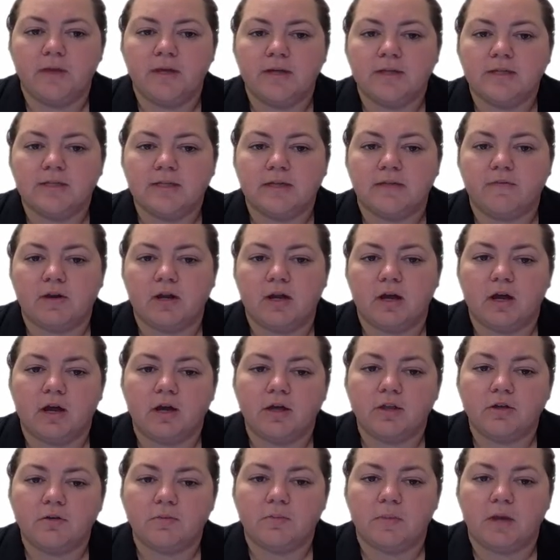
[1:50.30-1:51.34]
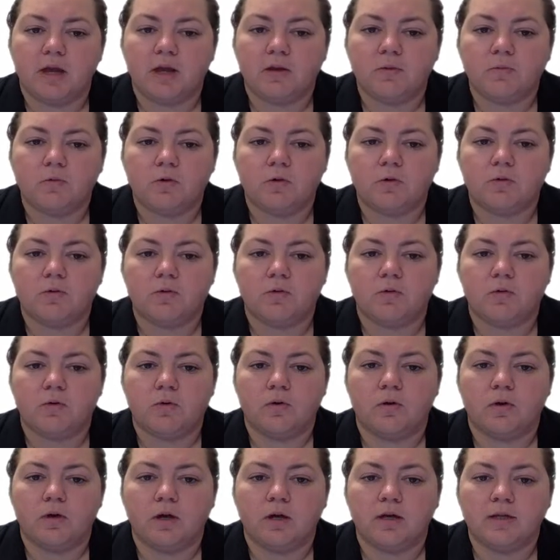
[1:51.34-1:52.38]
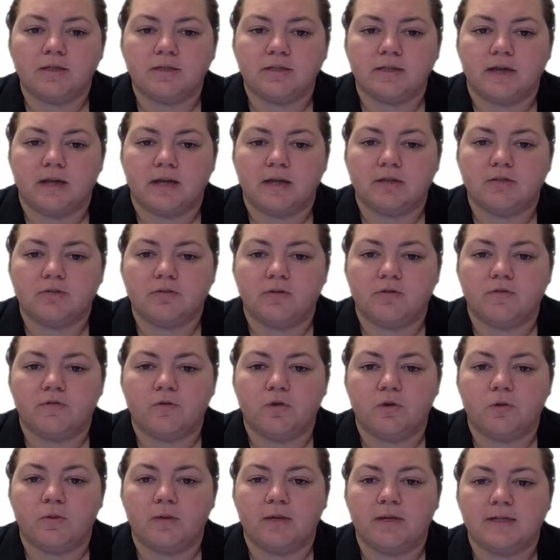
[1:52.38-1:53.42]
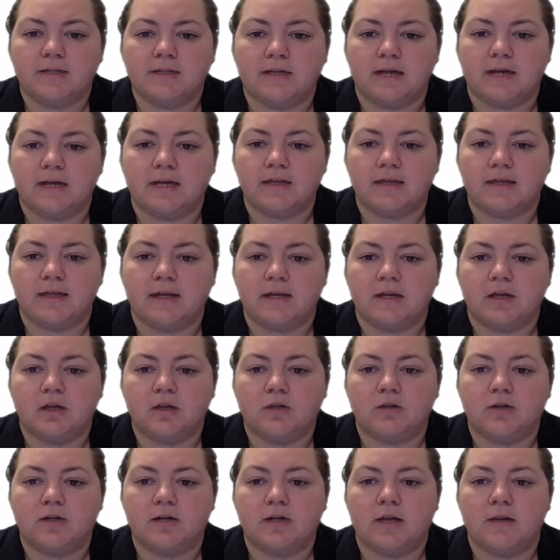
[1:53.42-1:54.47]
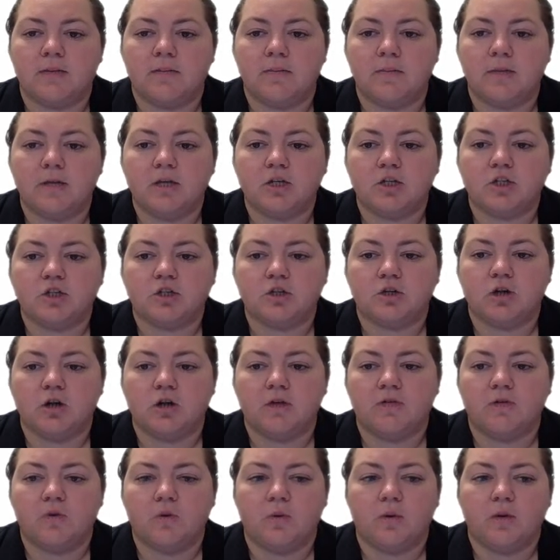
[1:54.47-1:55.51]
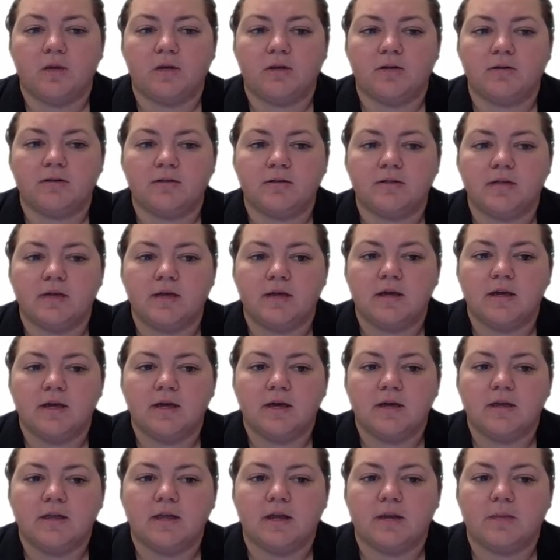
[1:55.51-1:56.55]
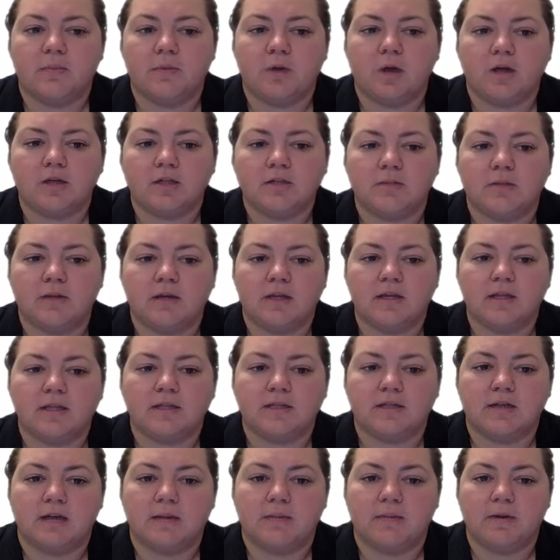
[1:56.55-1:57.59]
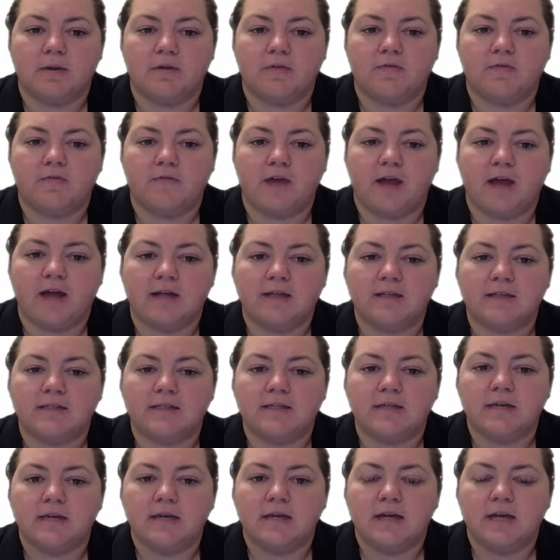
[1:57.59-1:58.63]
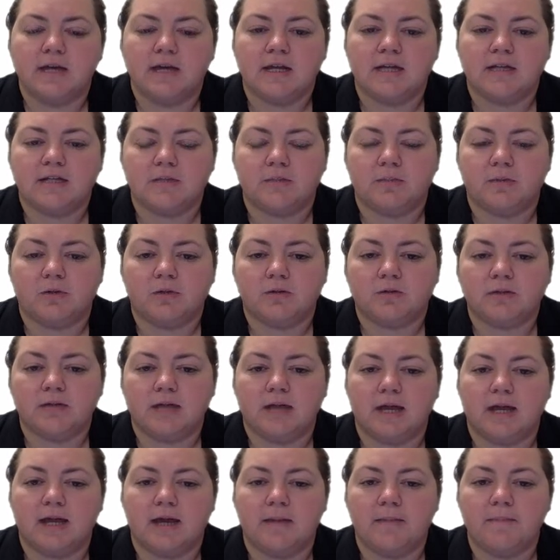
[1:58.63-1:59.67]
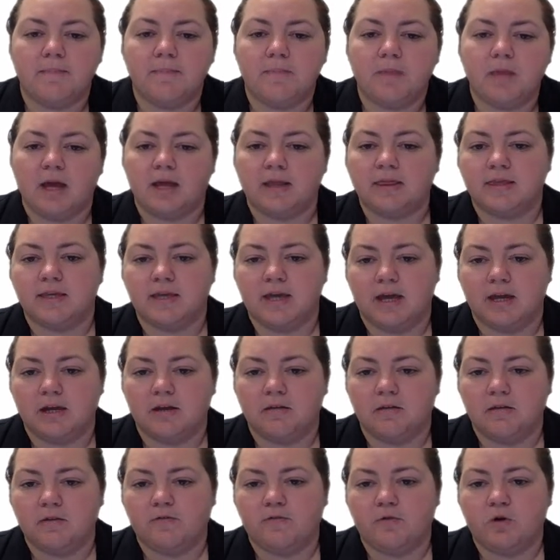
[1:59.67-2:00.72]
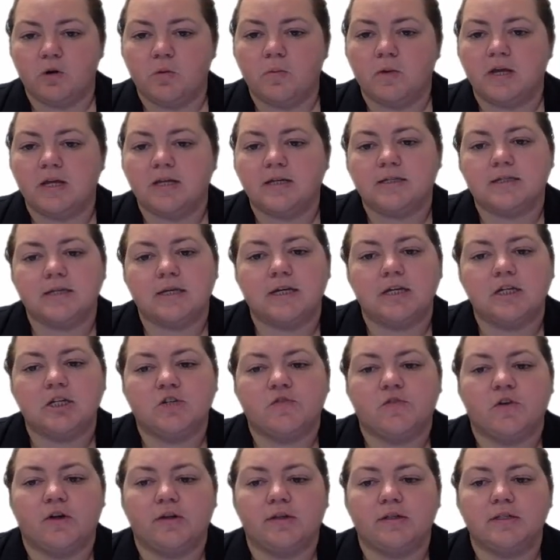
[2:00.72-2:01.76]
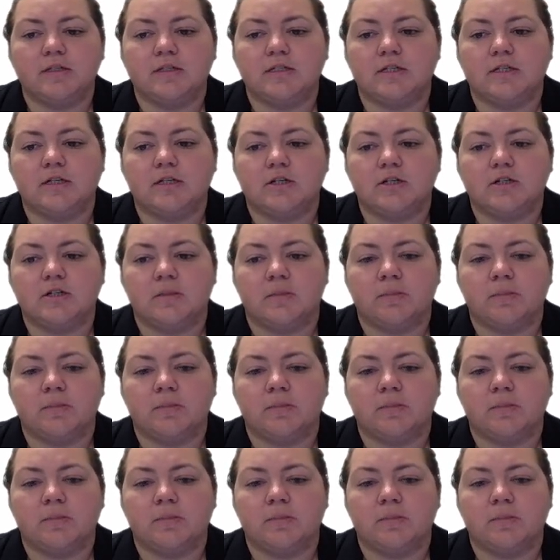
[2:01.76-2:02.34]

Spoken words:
Seven other men were assigned to a four-week diet that included a mixture of oils that approximated the type of fats in a typical diet. At the end of the 4 weeks, each volunteer's